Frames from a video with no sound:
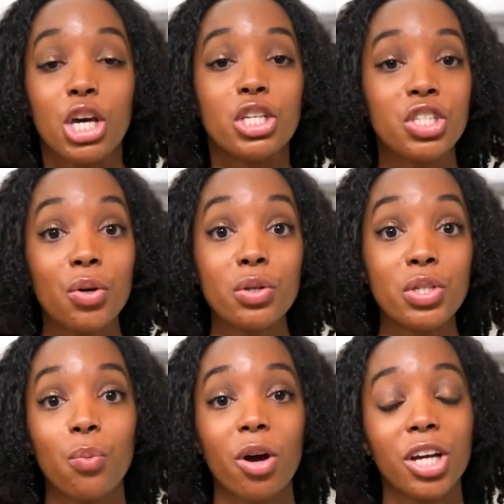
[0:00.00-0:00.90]

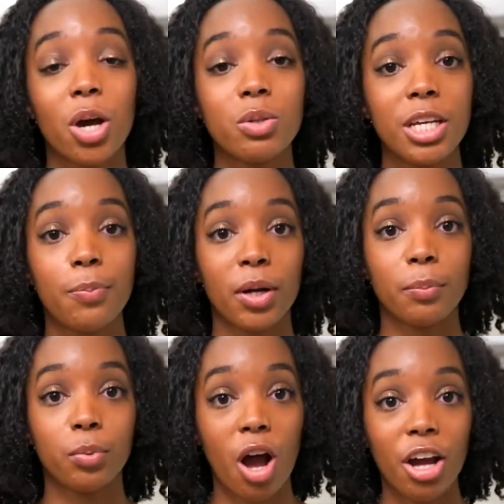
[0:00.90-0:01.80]
Students who want to go deeper
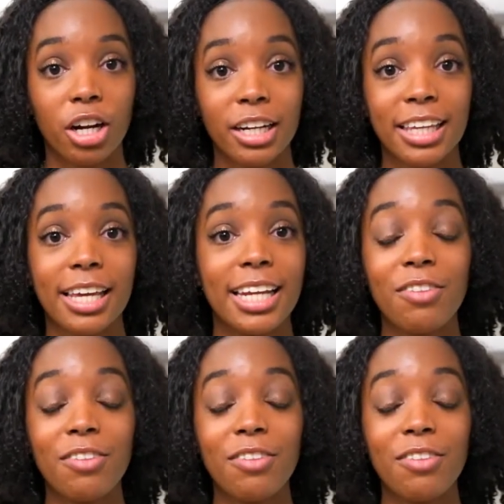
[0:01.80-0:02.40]
and broader can